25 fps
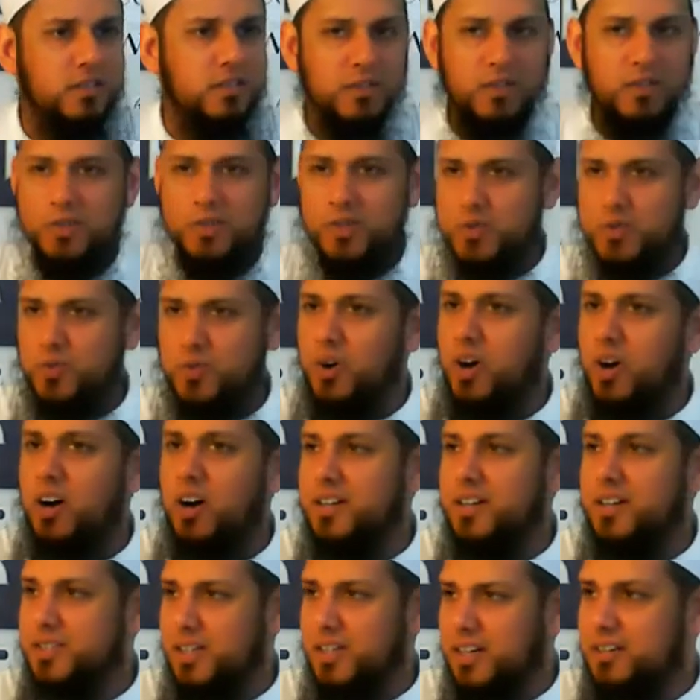This is
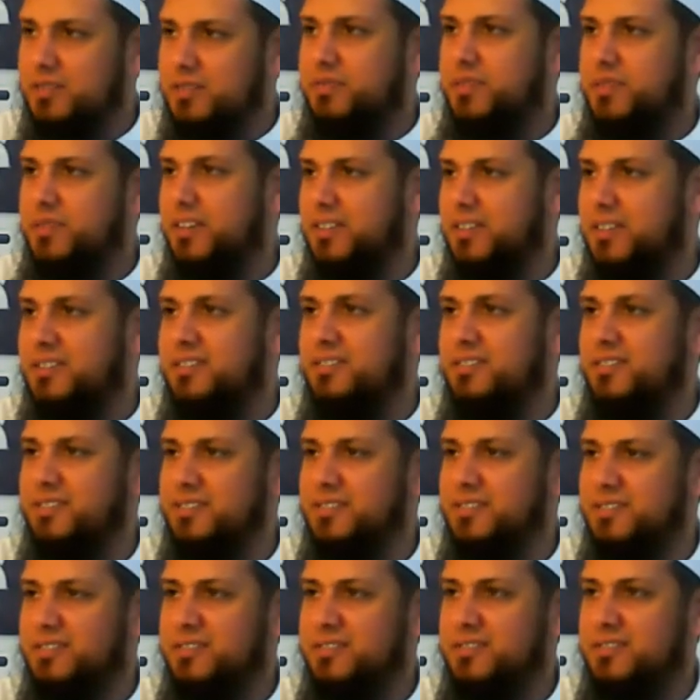wrong, it's unfair.
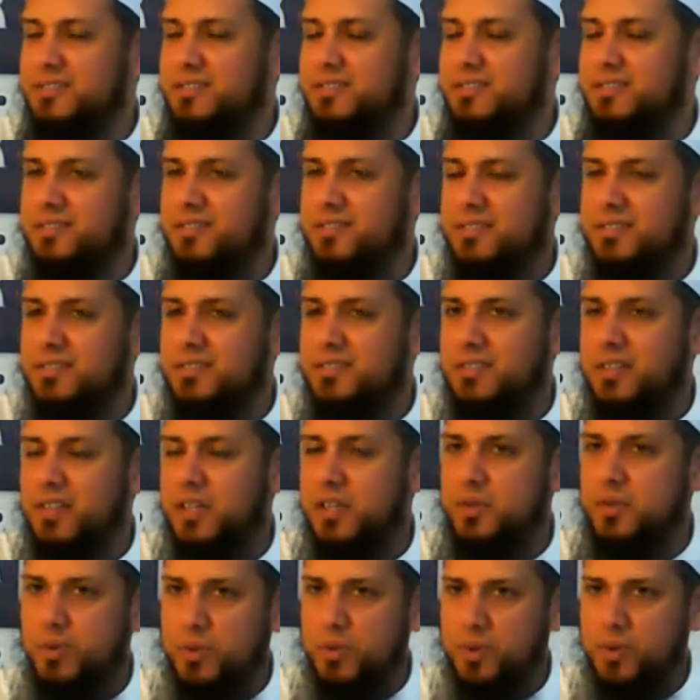
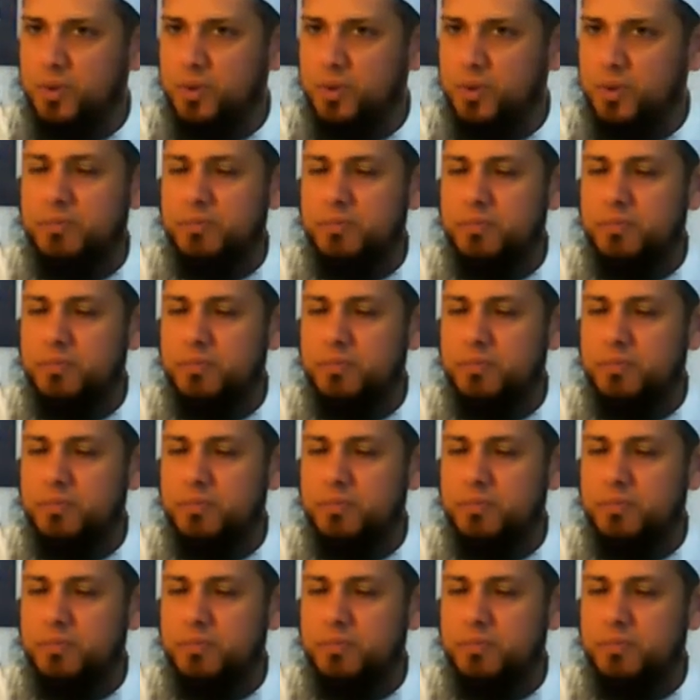It's good.